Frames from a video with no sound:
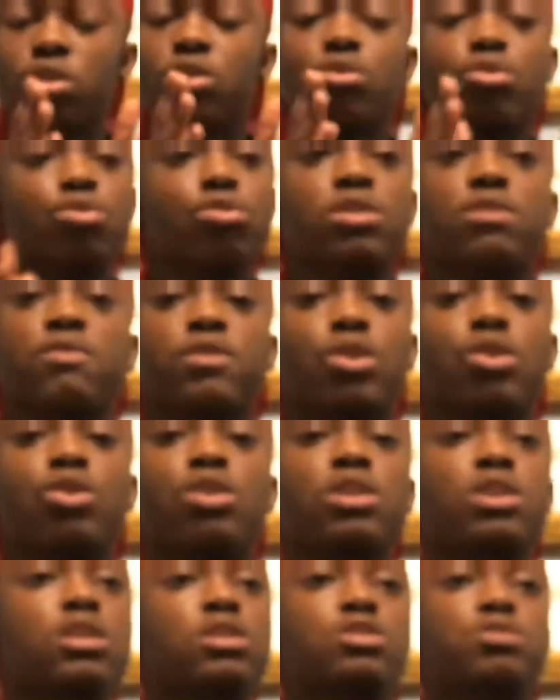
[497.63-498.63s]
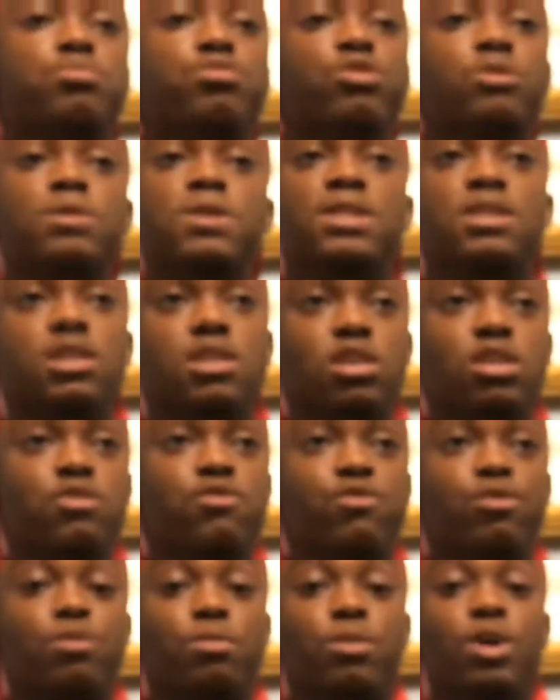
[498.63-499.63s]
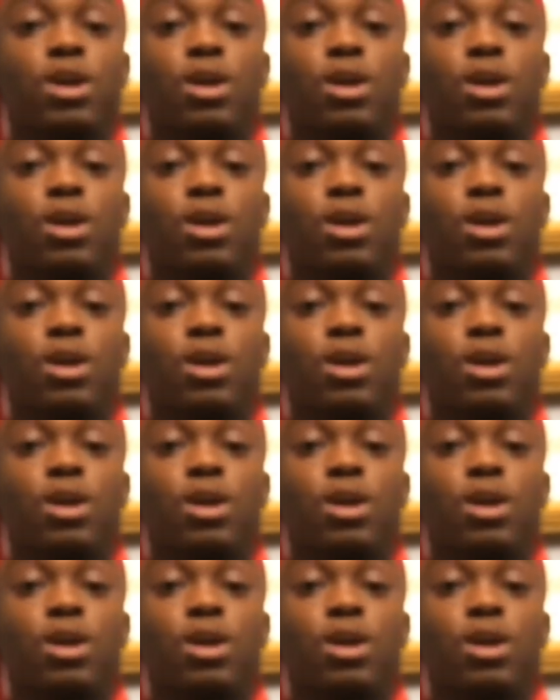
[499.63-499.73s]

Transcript: not even college, probably sixth form